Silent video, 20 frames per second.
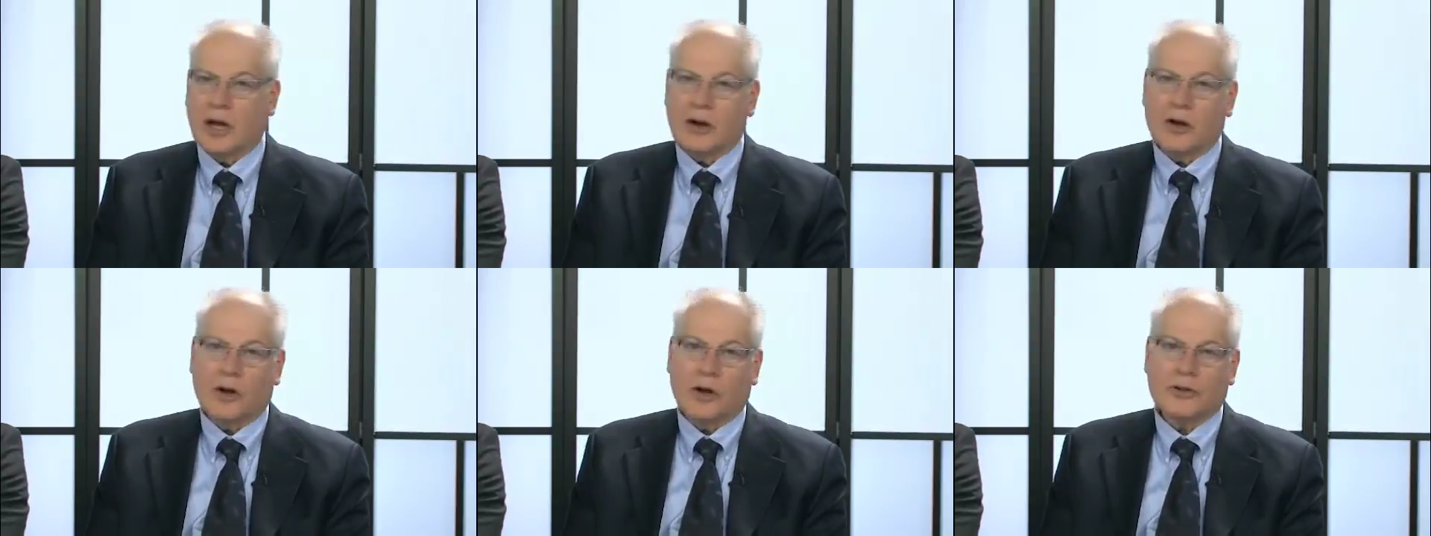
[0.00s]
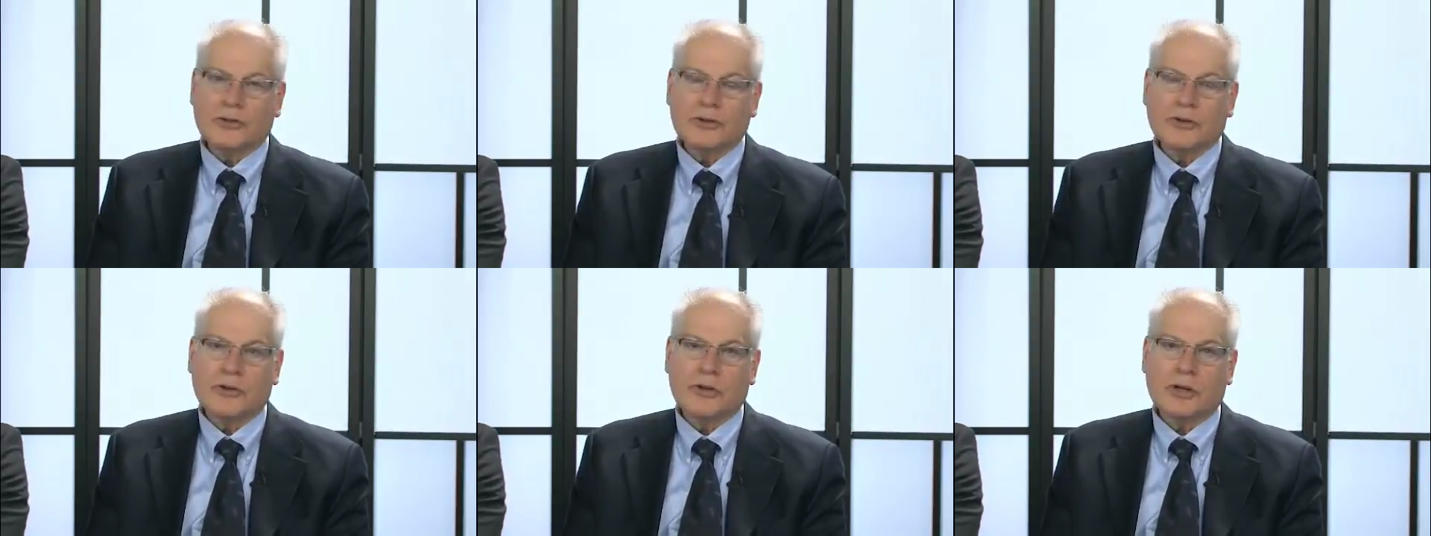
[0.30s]
And
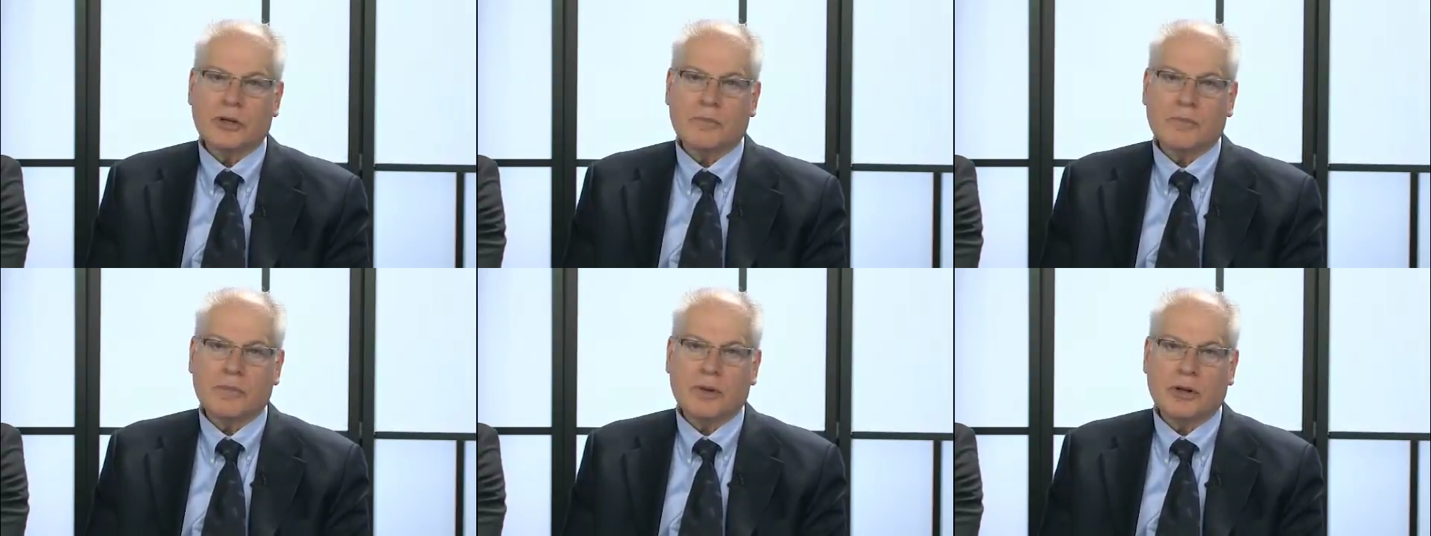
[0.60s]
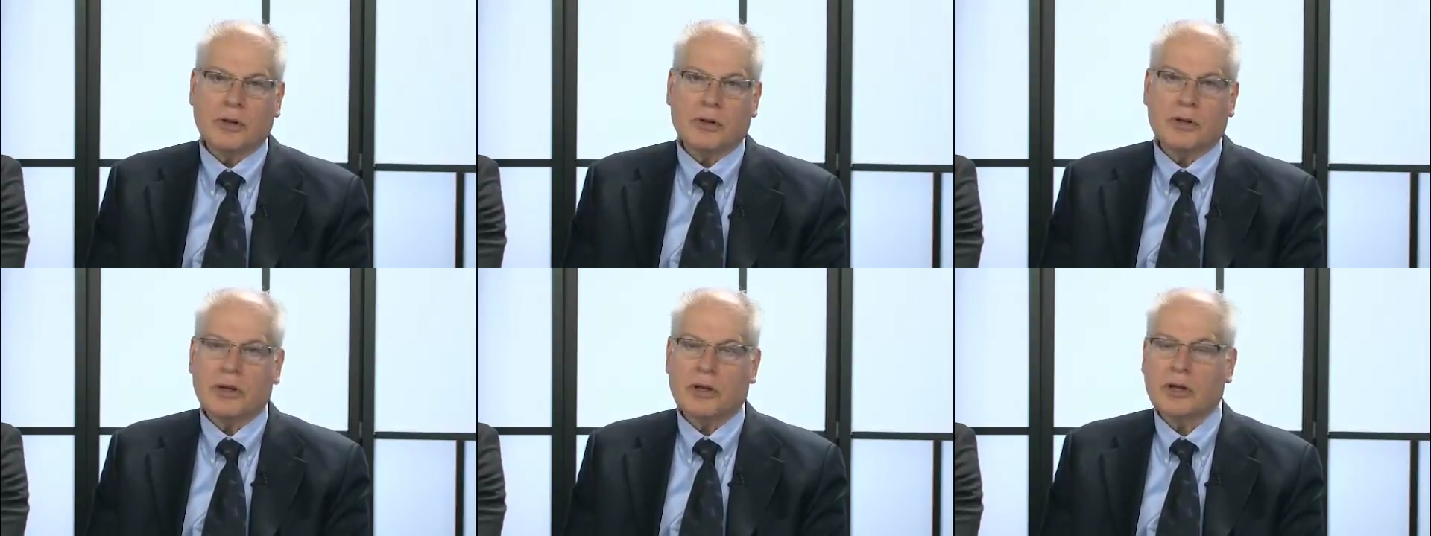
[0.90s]
also the
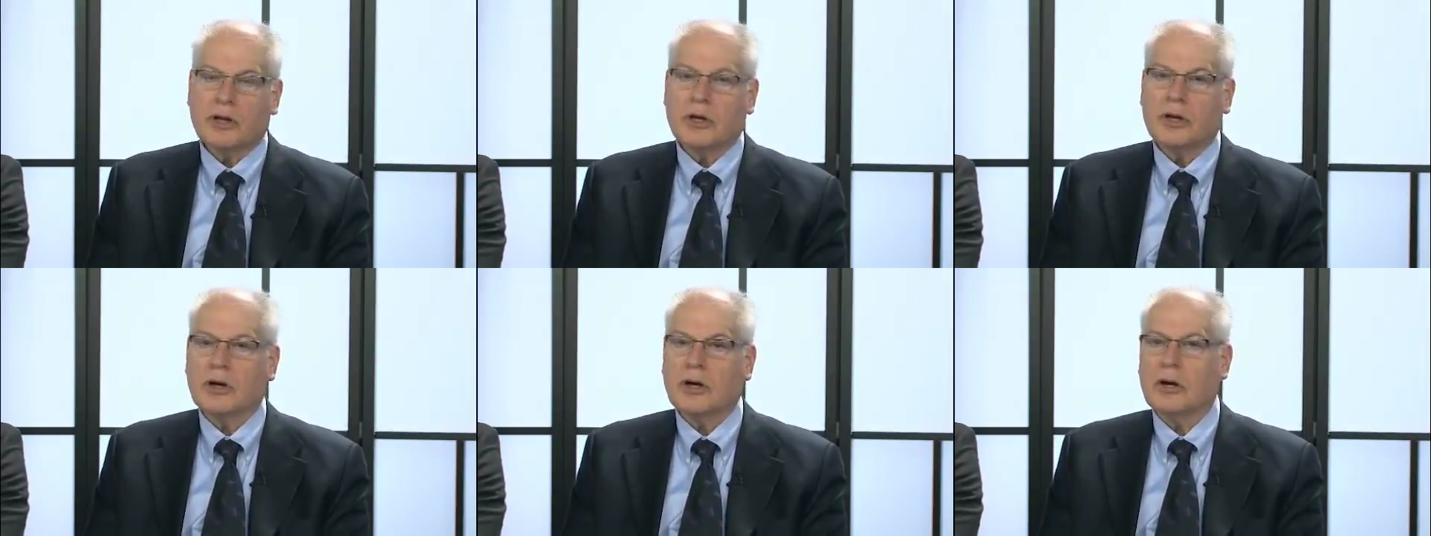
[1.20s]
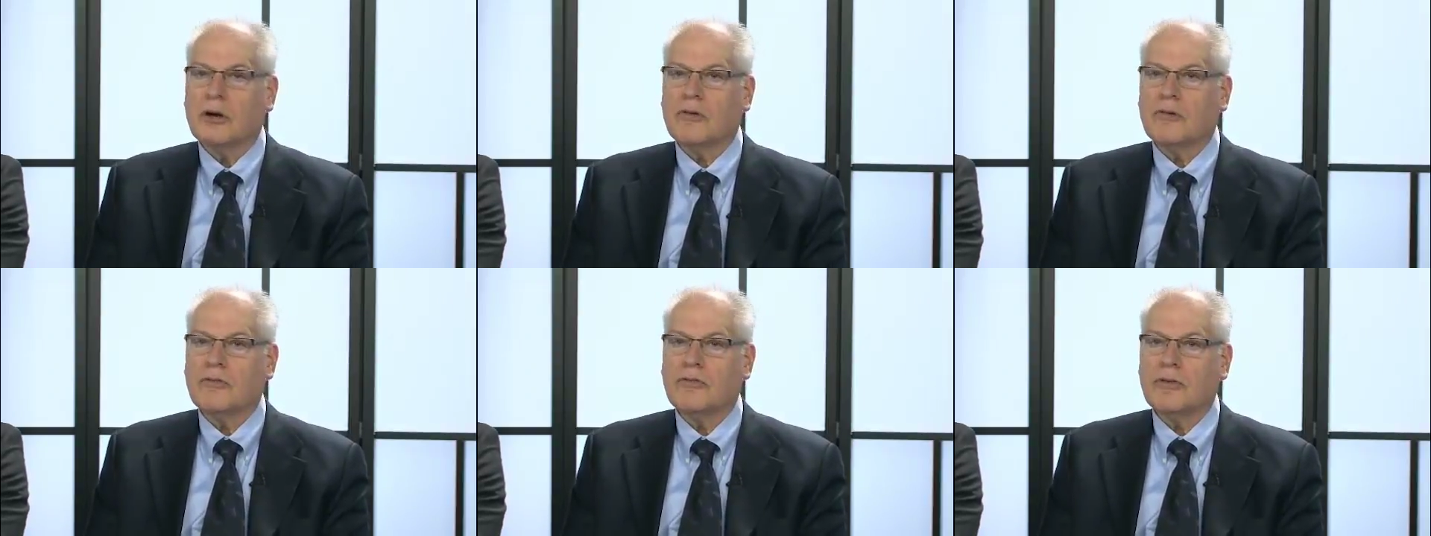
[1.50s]
ability
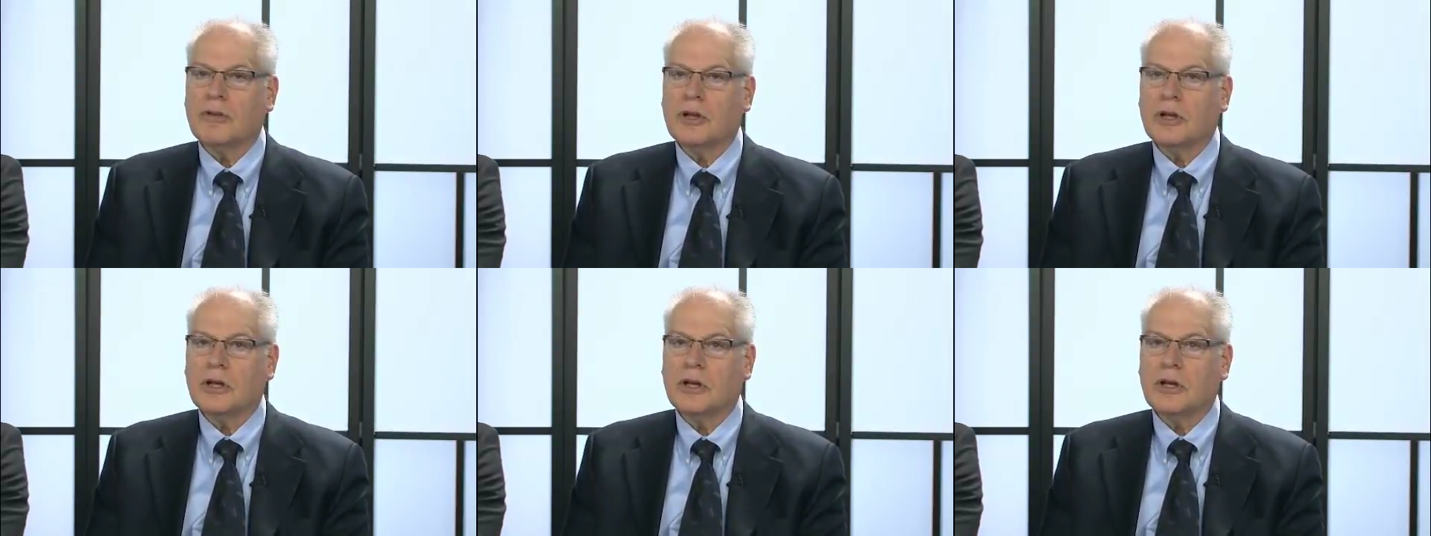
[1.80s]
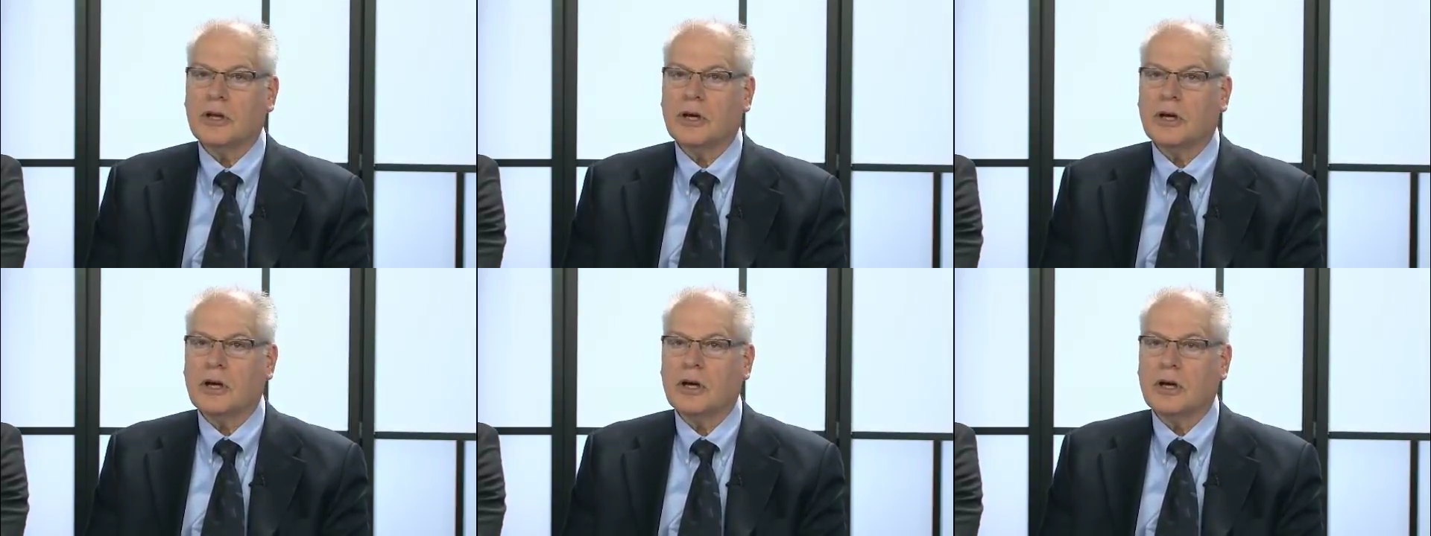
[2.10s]
of
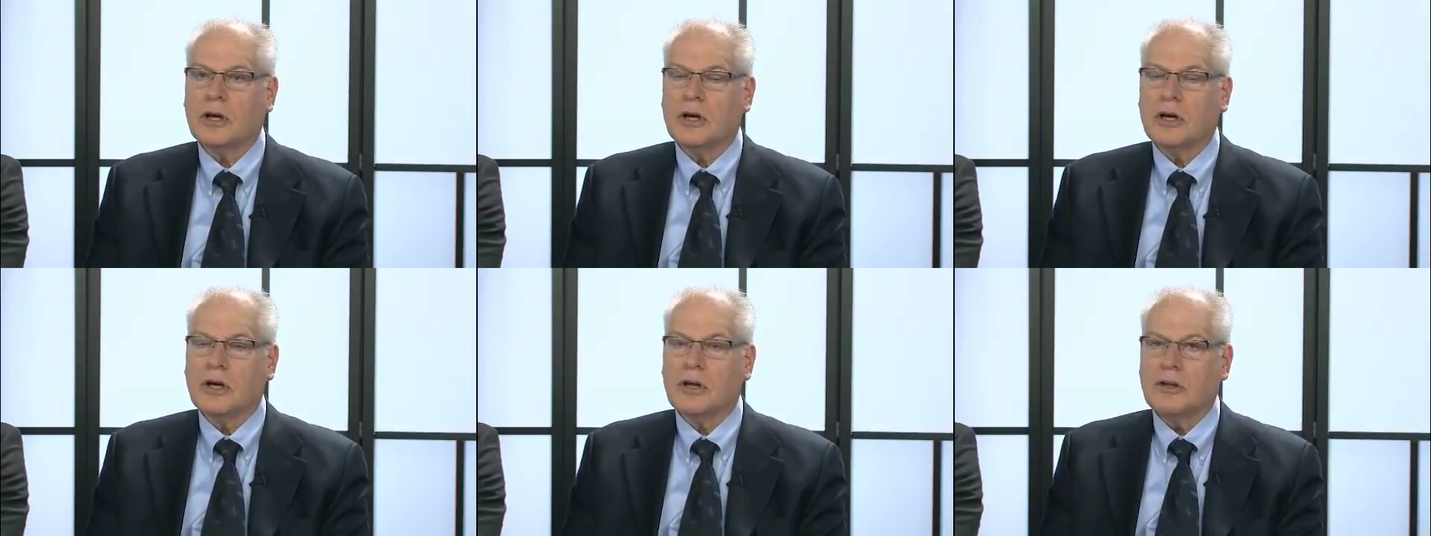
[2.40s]
the